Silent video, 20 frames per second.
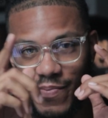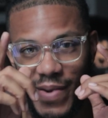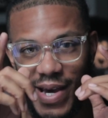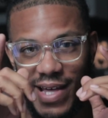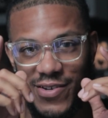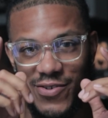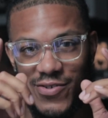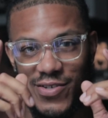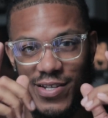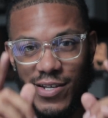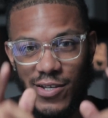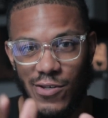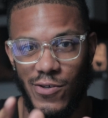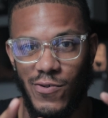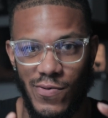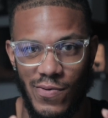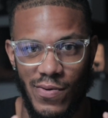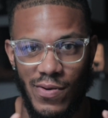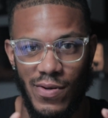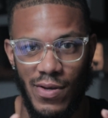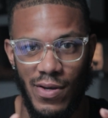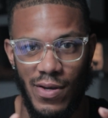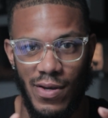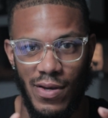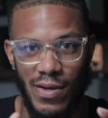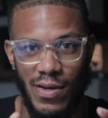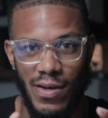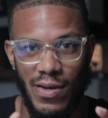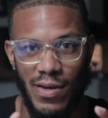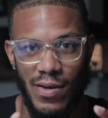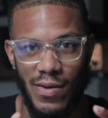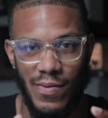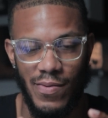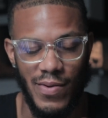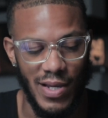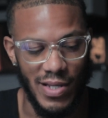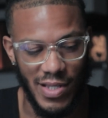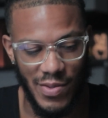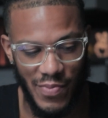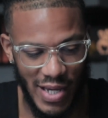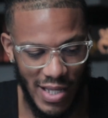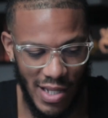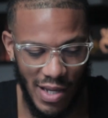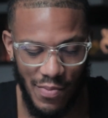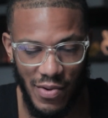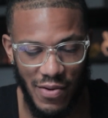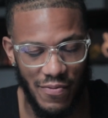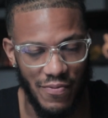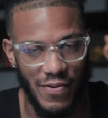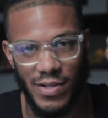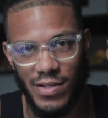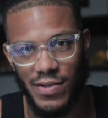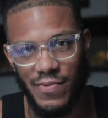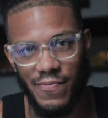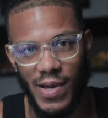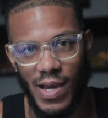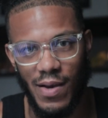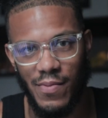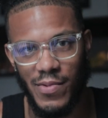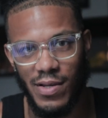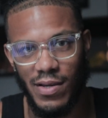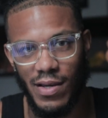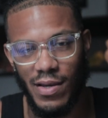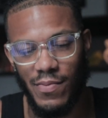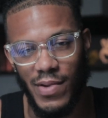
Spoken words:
matters to you. Because it may not be friends and family.